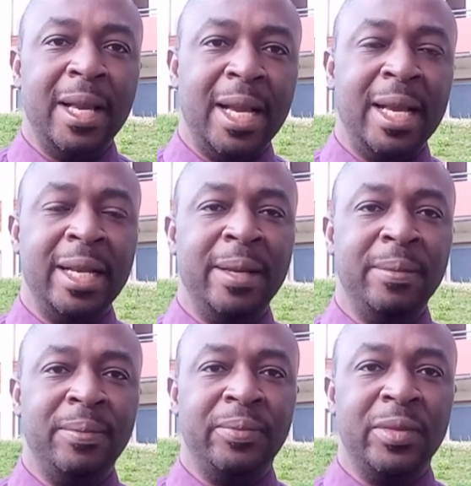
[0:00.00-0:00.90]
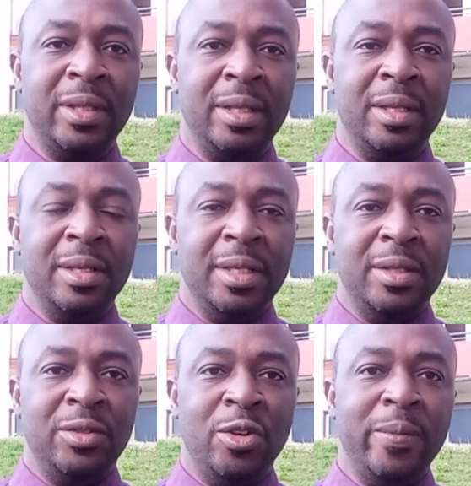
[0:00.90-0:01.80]
and
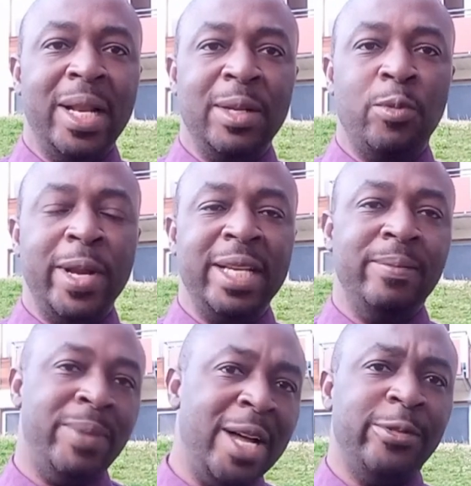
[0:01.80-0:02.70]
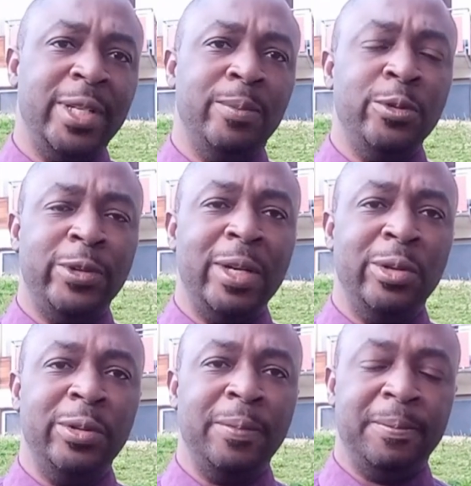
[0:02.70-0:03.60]
normally when they bath the buffalo,